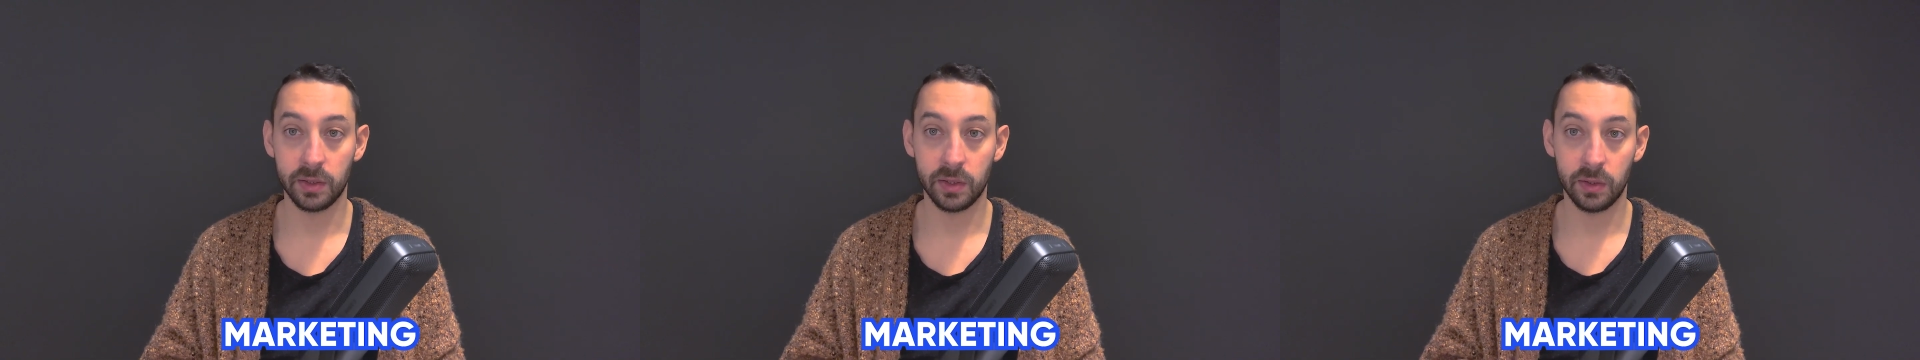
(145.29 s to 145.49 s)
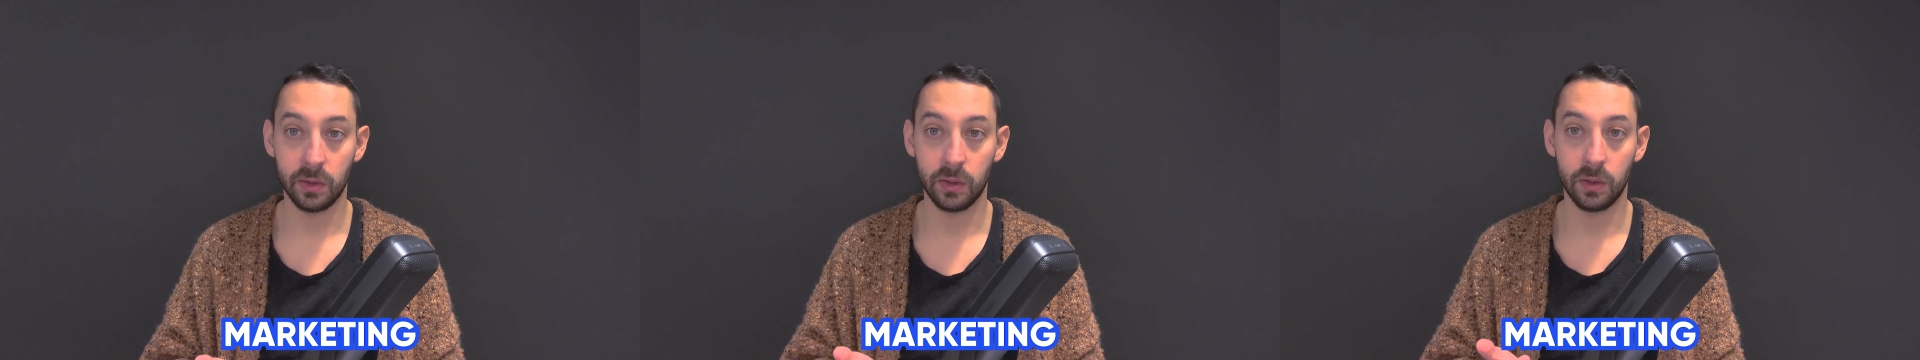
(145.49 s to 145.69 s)

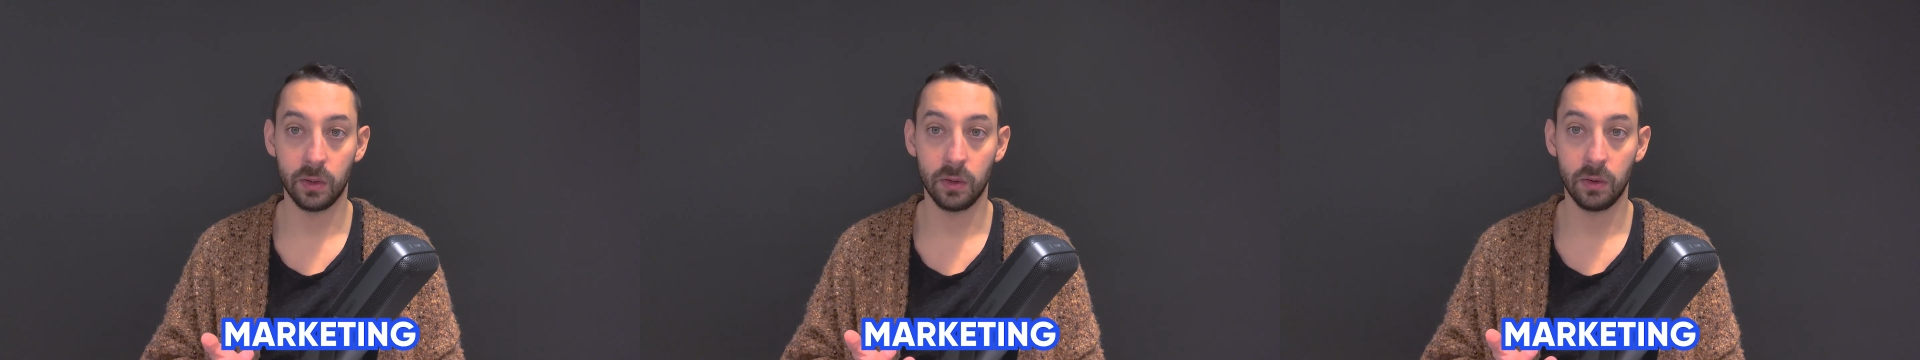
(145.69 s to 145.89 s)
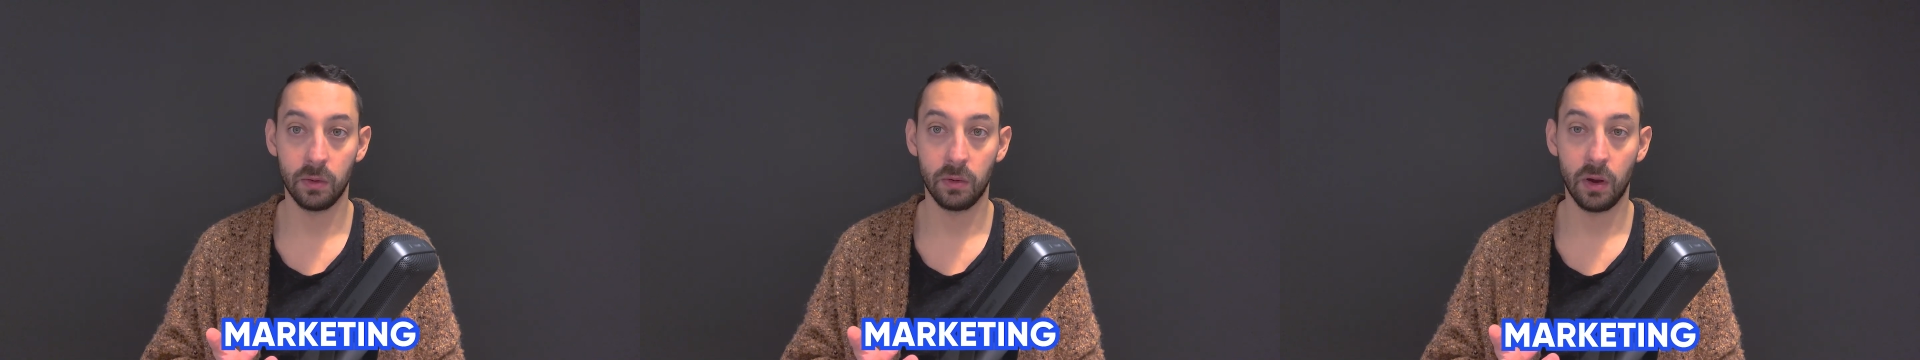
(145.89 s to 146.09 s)

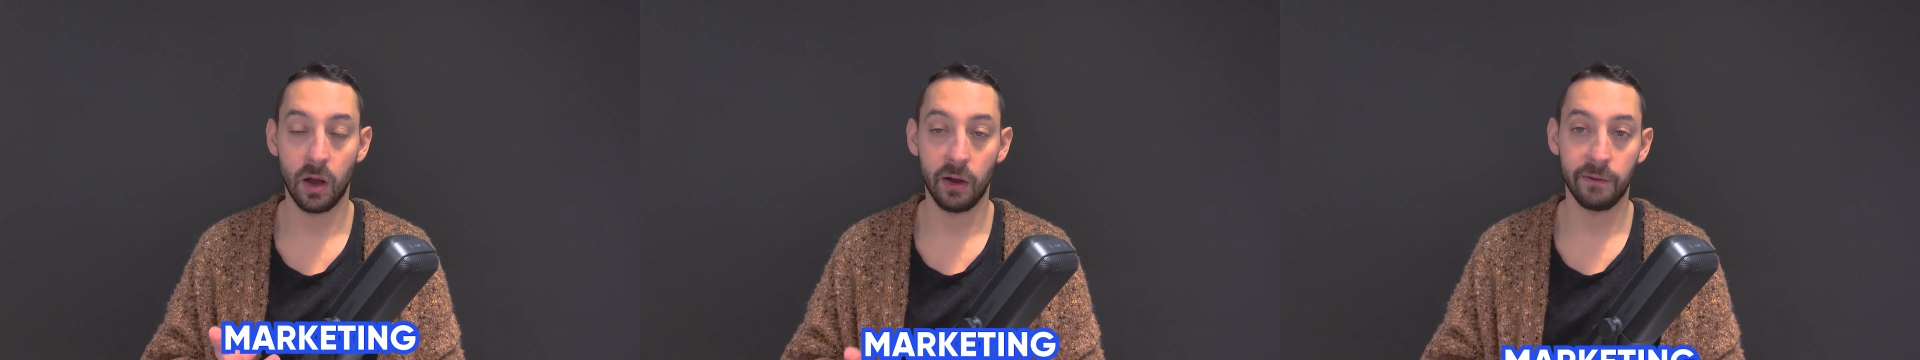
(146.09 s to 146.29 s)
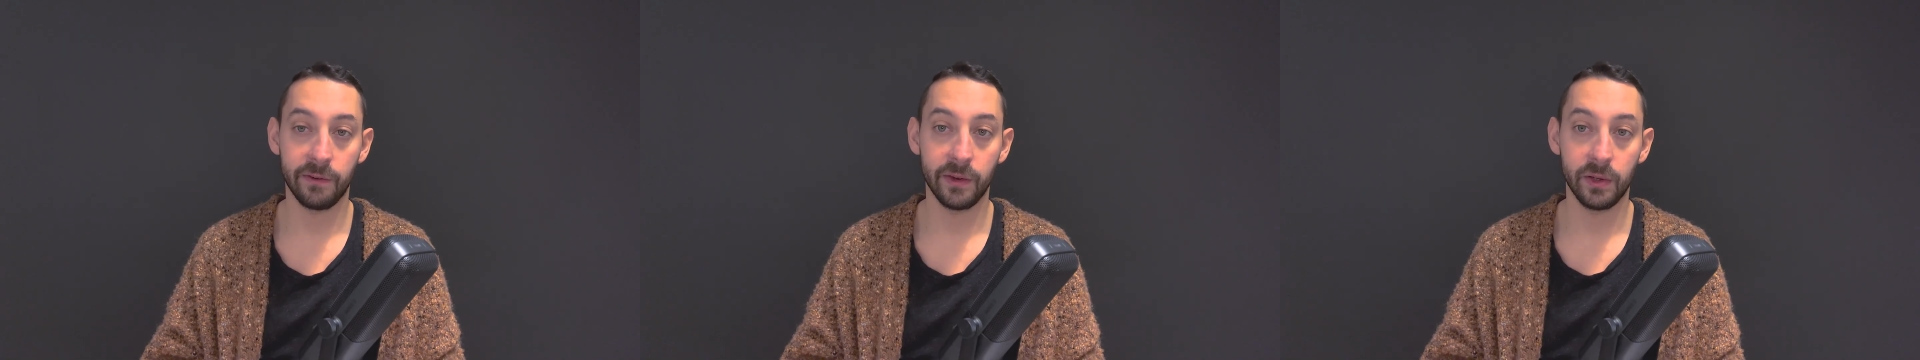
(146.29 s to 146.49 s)
so
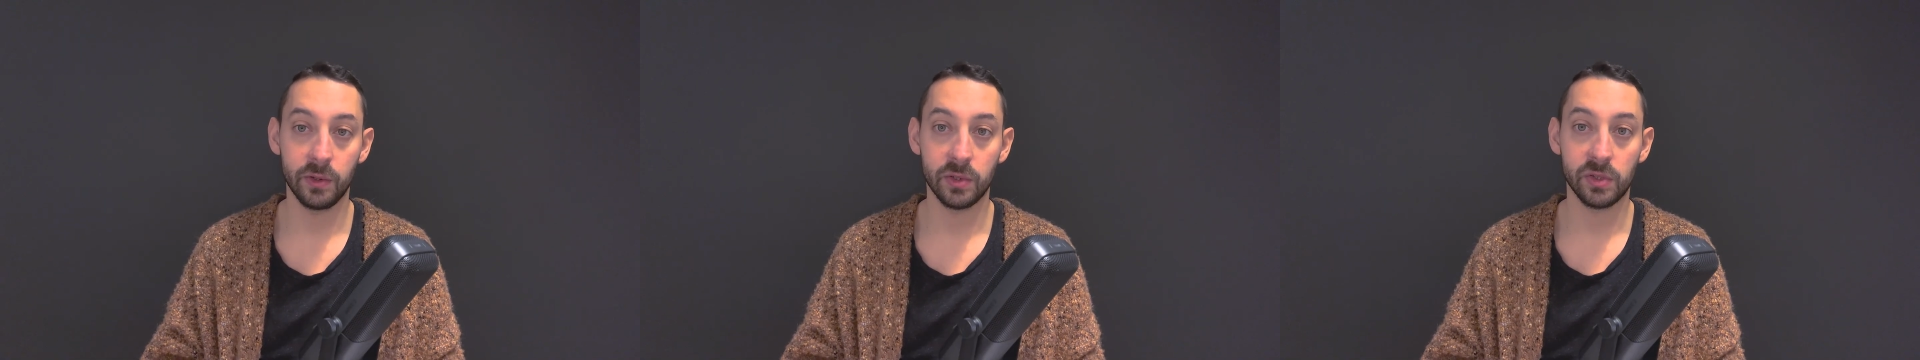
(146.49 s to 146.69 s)
often